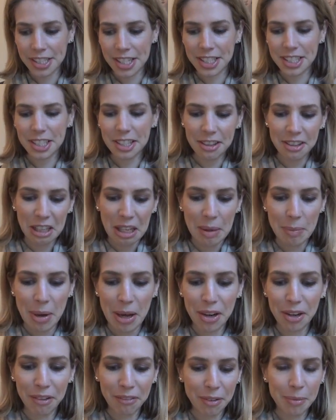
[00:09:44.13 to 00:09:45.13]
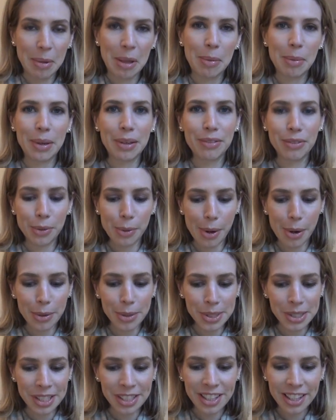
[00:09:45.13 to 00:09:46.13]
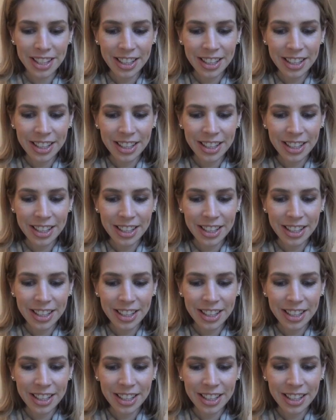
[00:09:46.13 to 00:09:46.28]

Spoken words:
I did think about it for maybe a few hours.